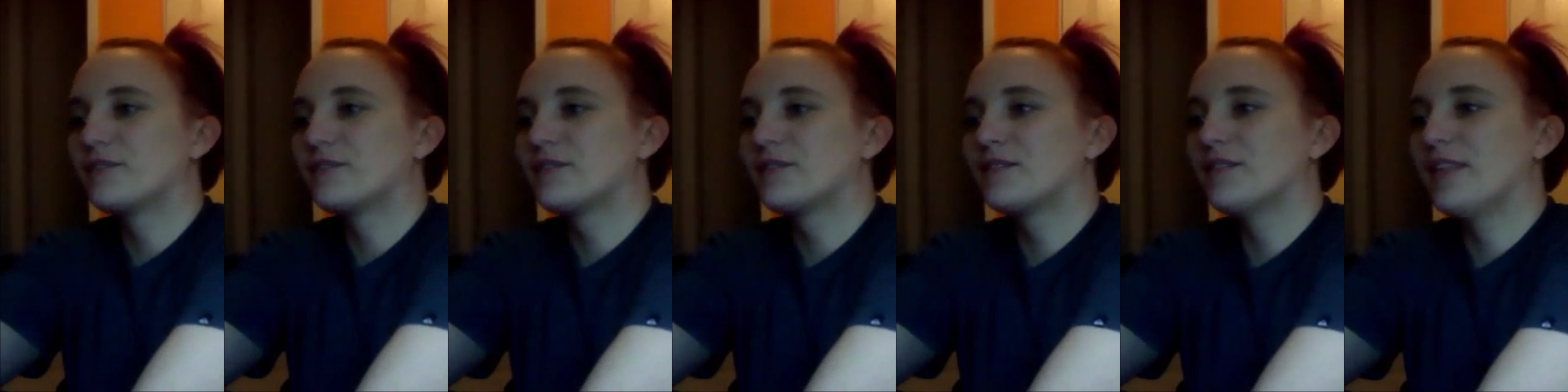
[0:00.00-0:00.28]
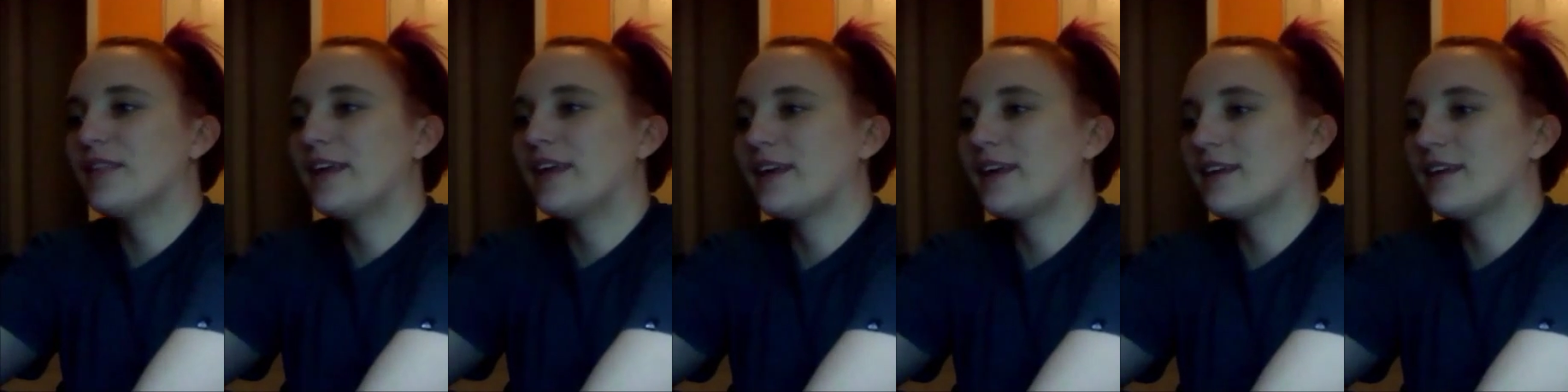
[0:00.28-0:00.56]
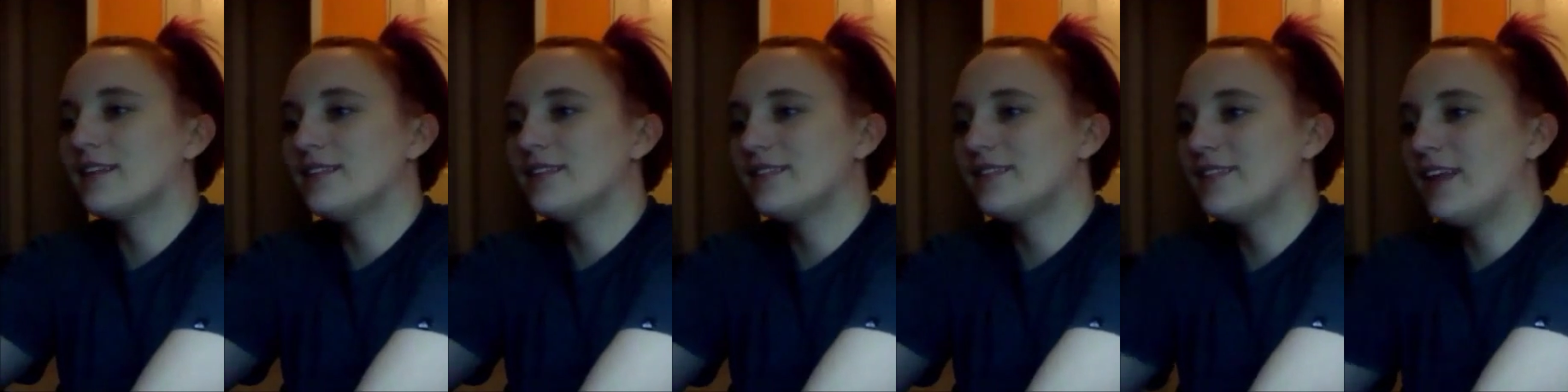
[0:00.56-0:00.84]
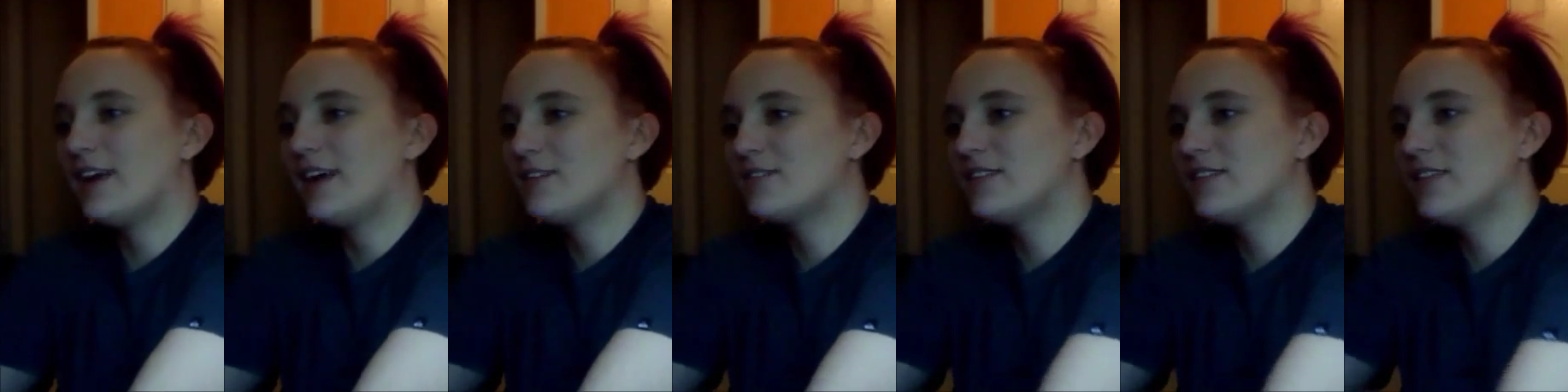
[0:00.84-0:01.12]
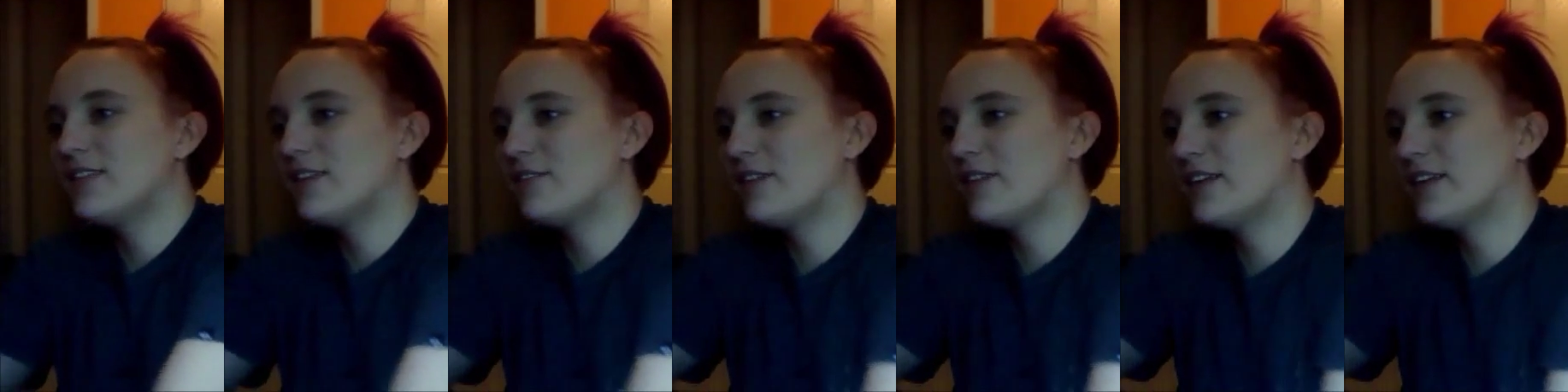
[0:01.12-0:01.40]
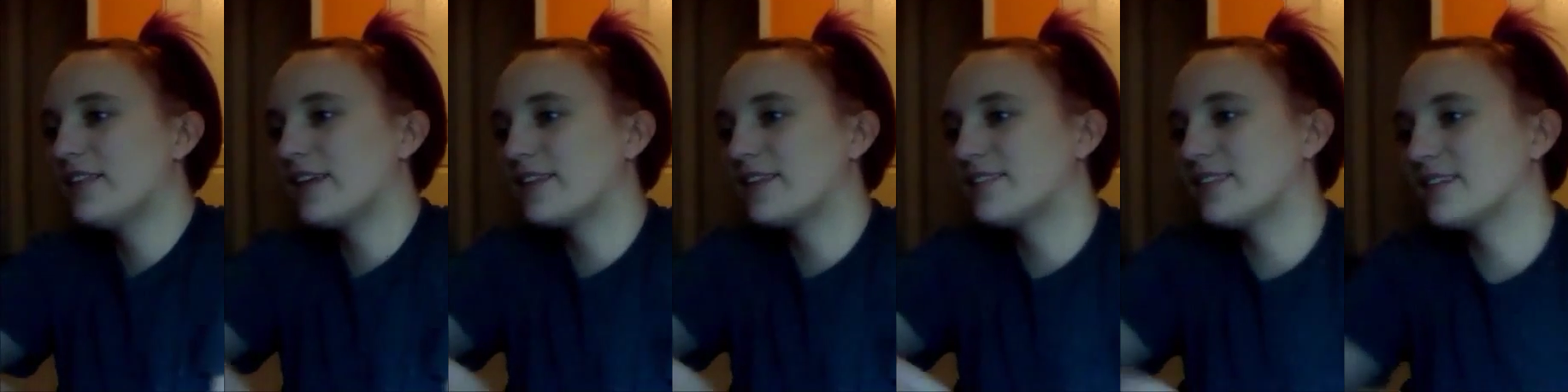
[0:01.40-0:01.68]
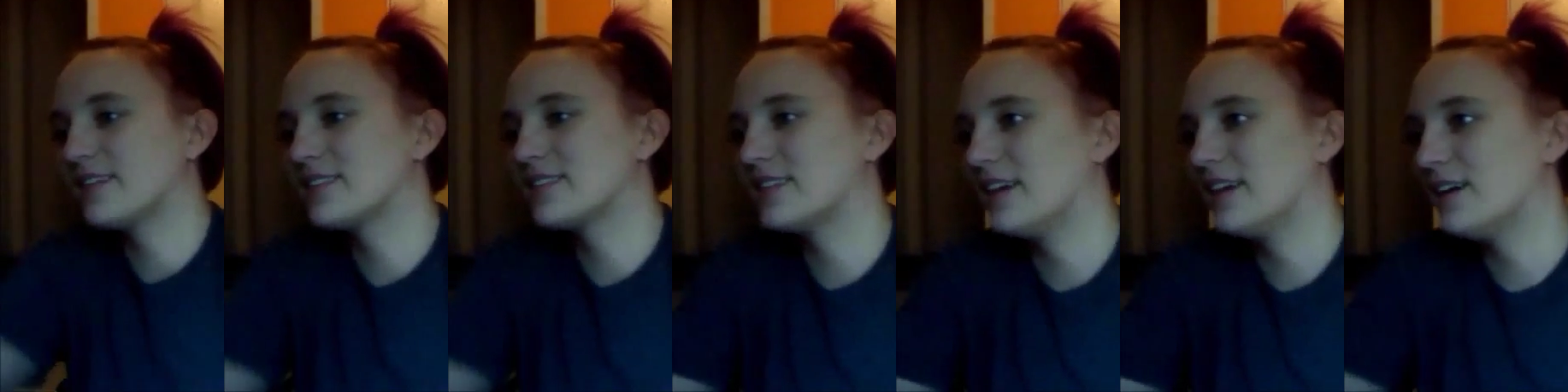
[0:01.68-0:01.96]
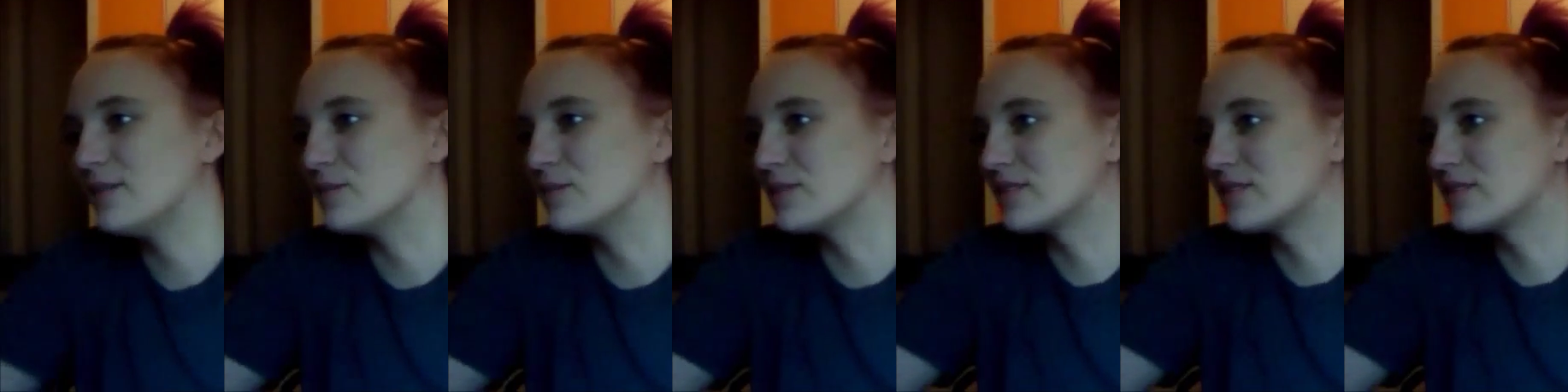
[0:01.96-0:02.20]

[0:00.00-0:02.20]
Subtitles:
like, I've seen that van like 6 times.